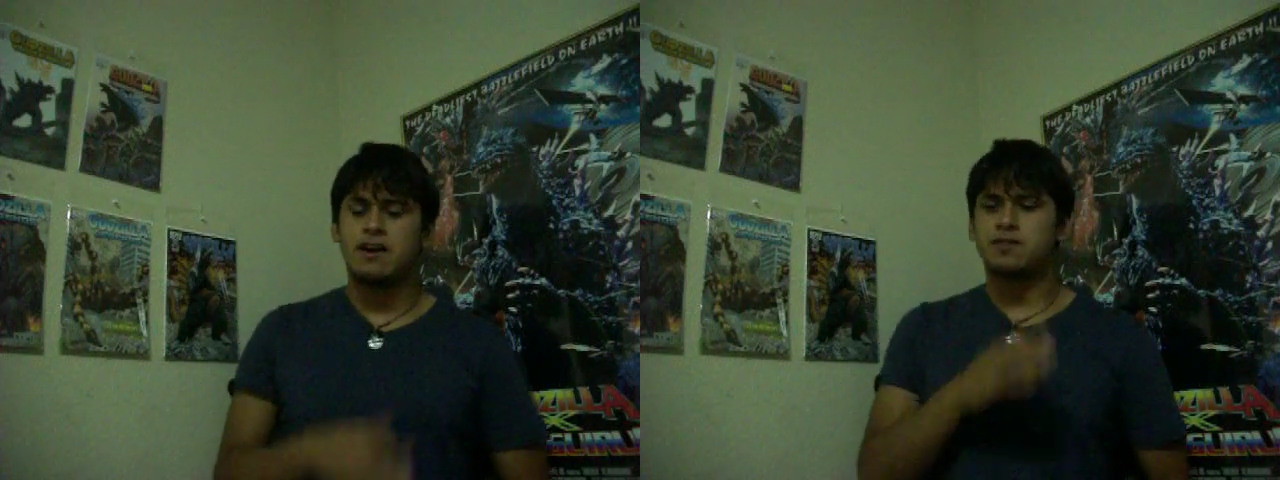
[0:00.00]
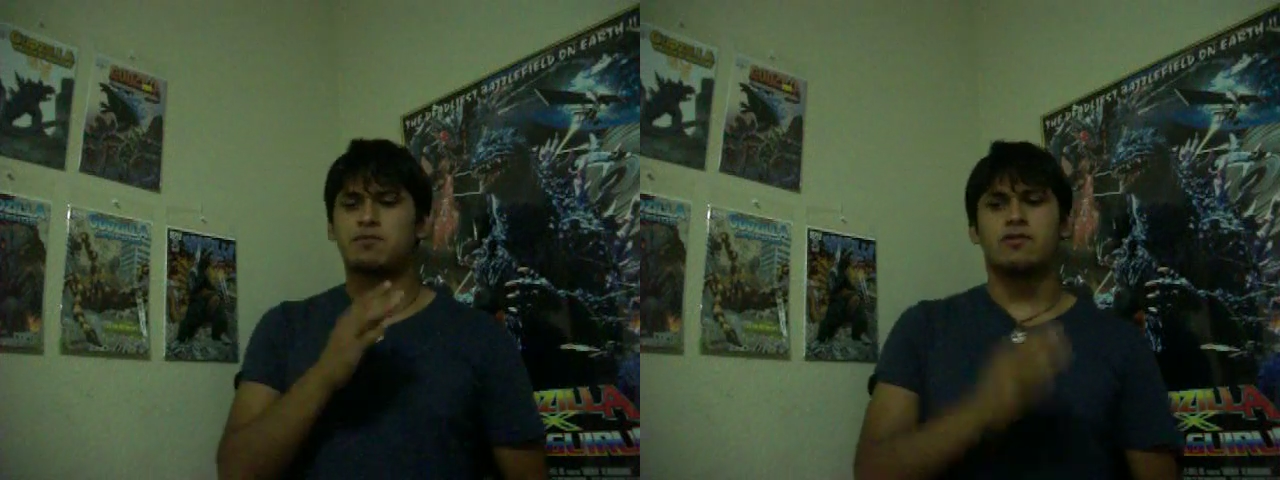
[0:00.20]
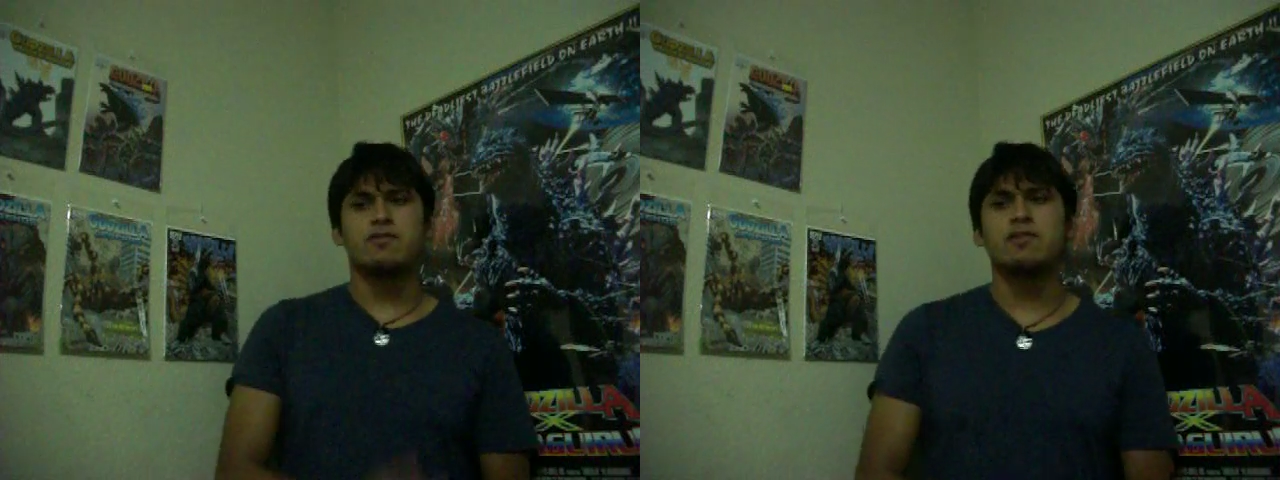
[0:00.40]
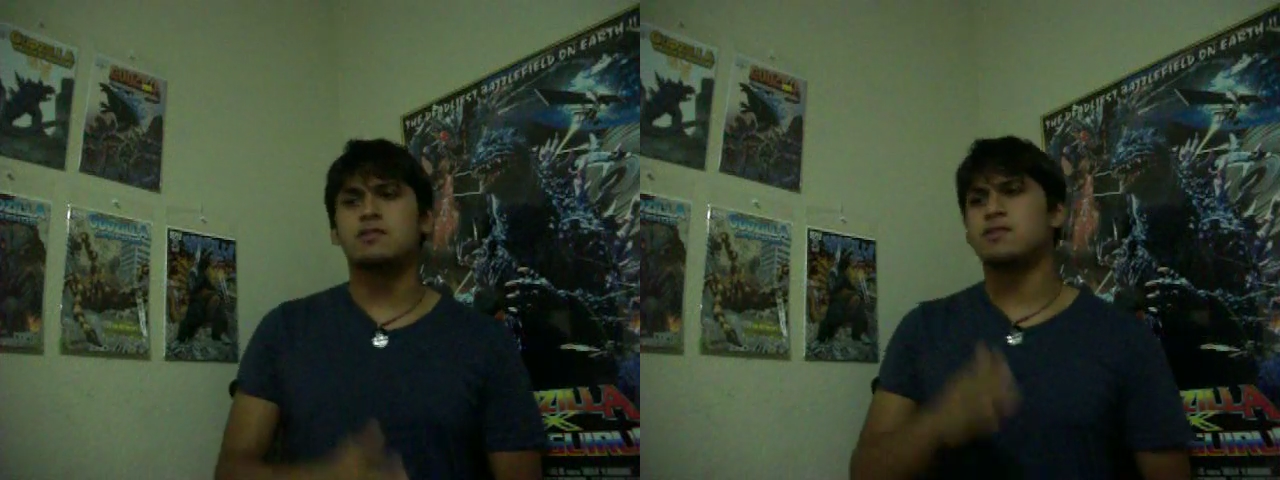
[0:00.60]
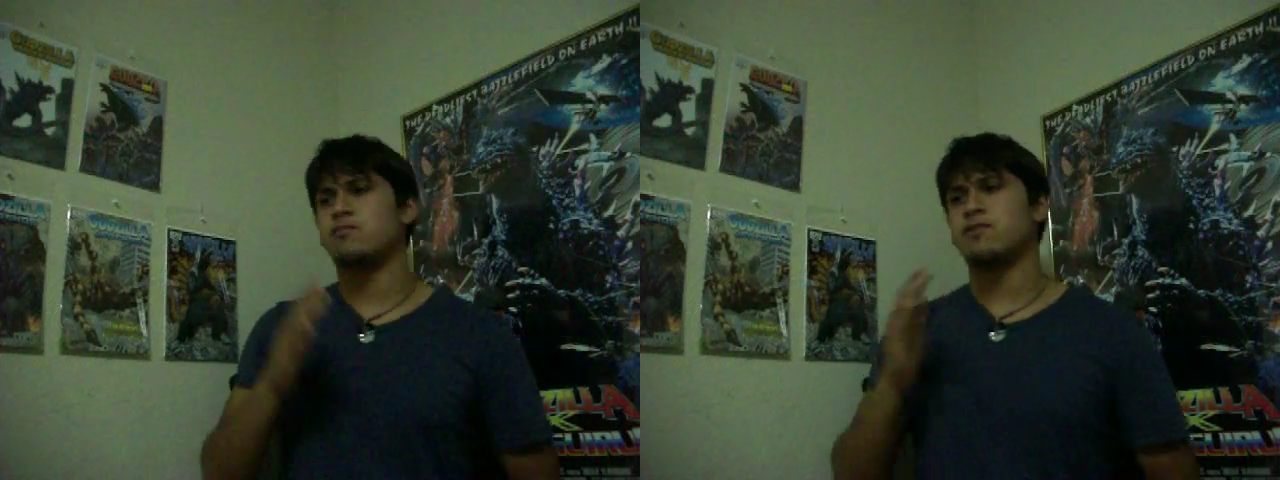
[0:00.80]
as it
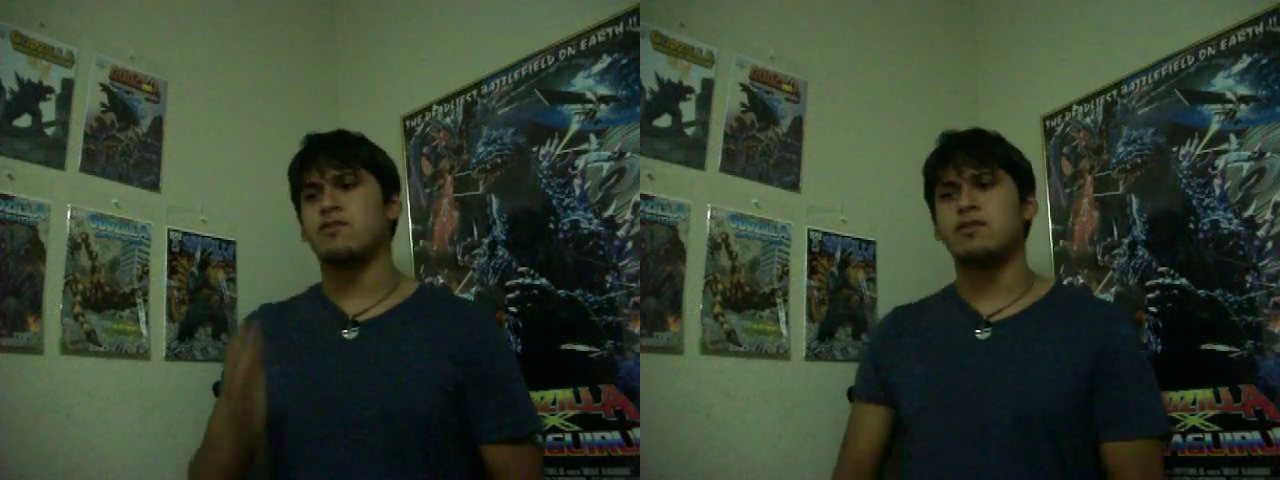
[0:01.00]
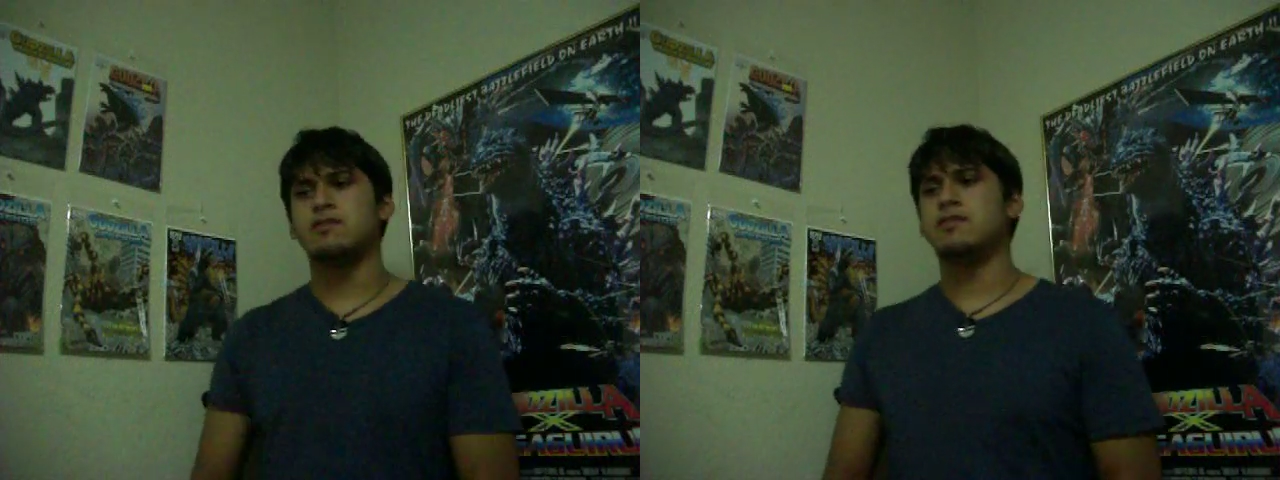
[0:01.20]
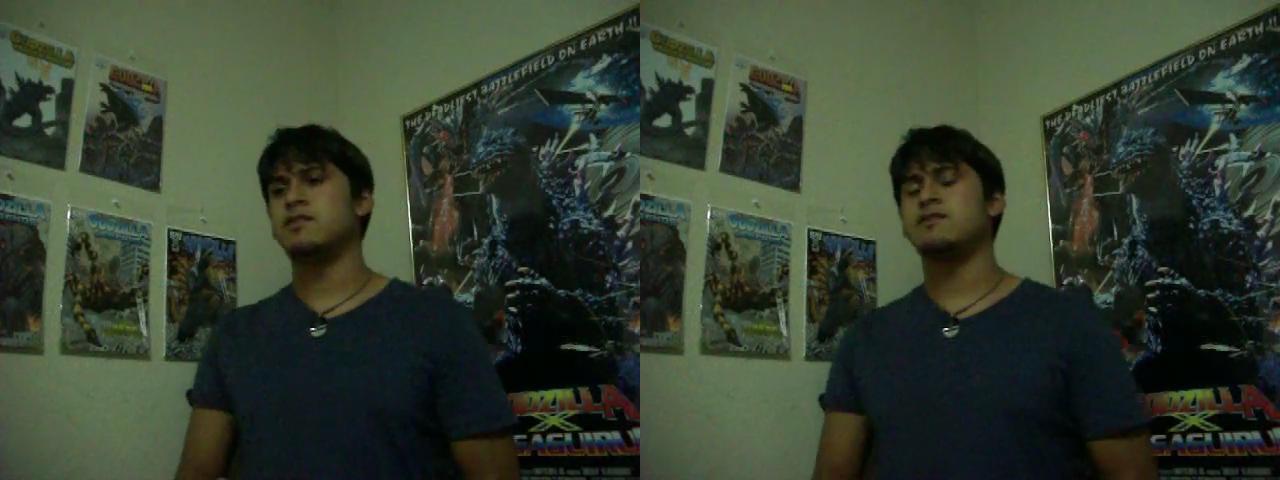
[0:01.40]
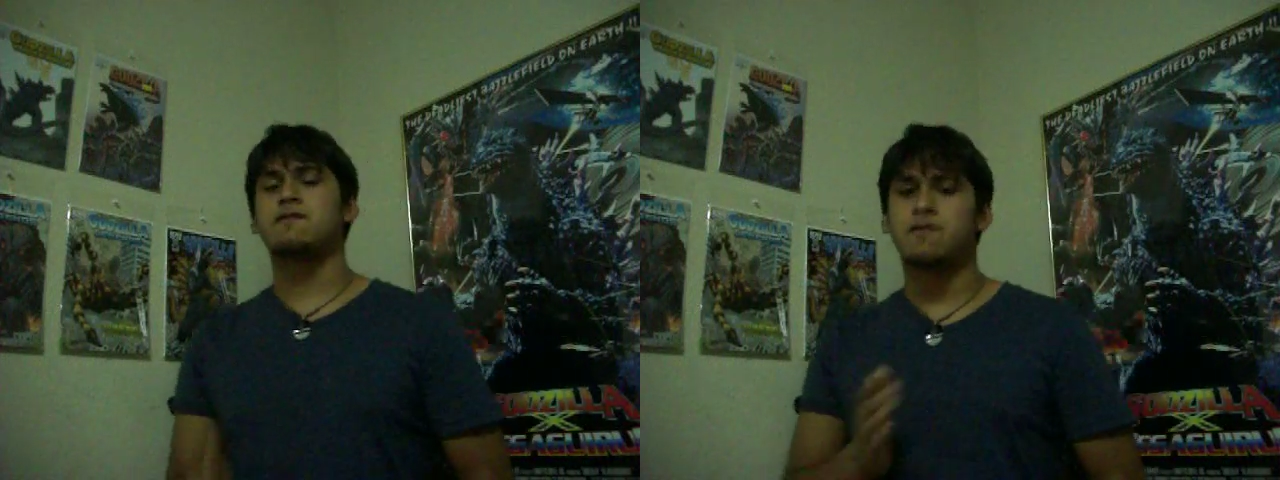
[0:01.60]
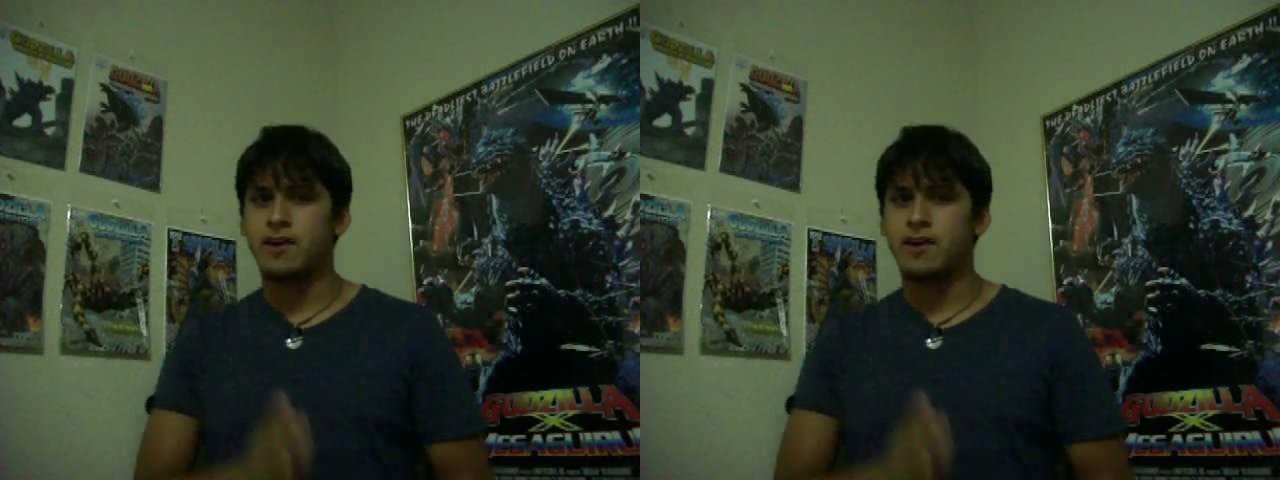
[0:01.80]
progresses and progresses,